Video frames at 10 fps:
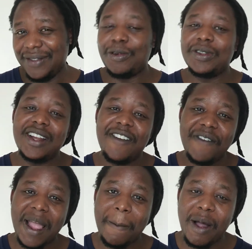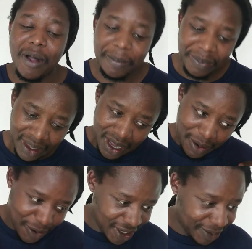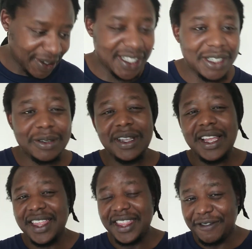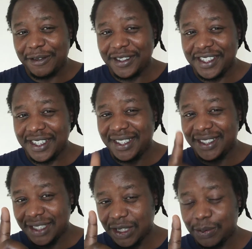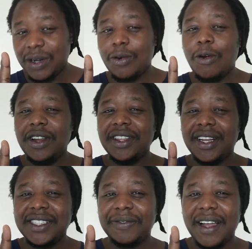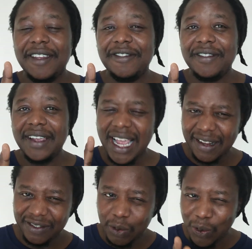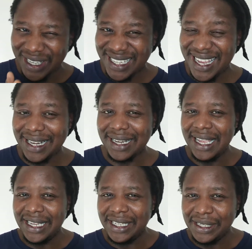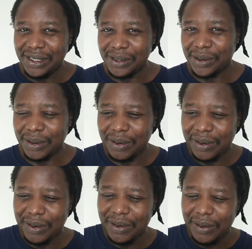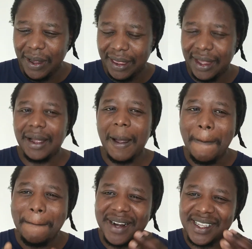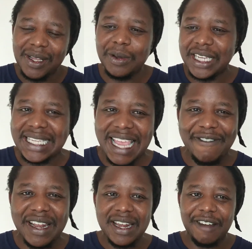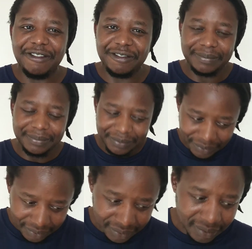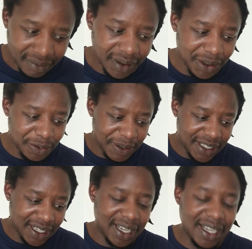got enough firepower. Whereas Brazil, they've conceded just 1 goal in the last 5, and they've scored 10. So I think Brazil will just have enough to beat